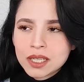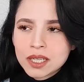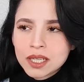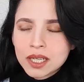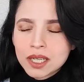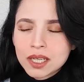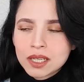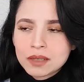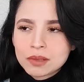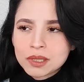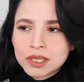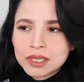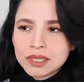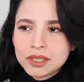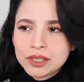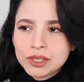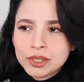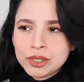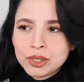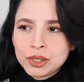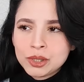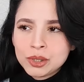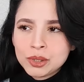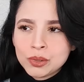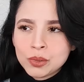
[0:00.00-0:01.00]
I want
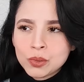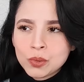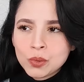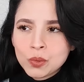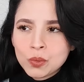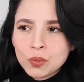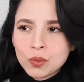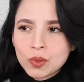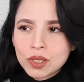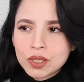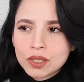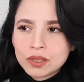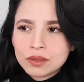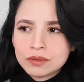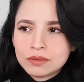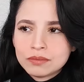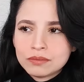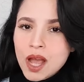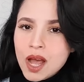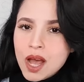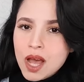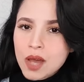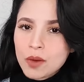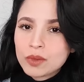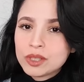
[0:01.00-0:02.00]
to
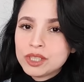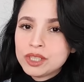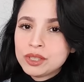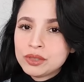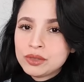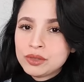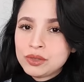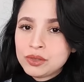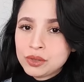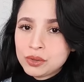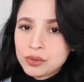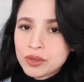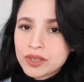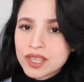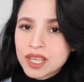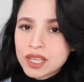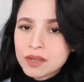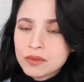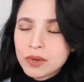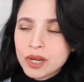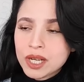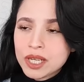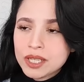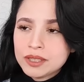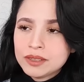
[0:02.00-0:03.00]
do it that
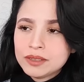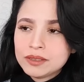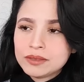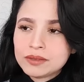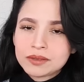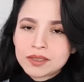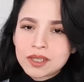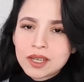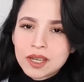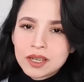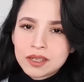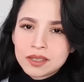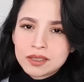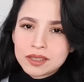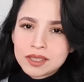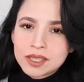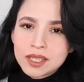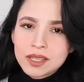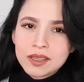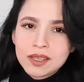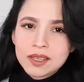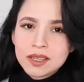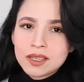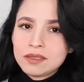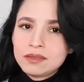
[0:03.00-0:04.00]
way, because I
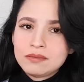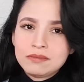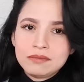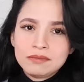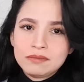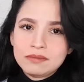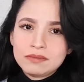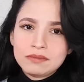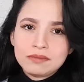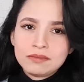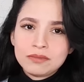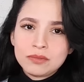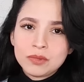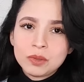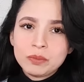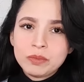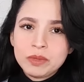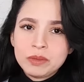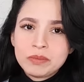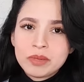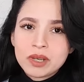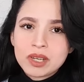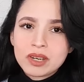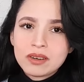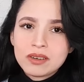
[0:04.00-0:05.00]
think it will be
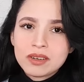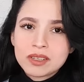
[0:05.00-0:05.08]
better.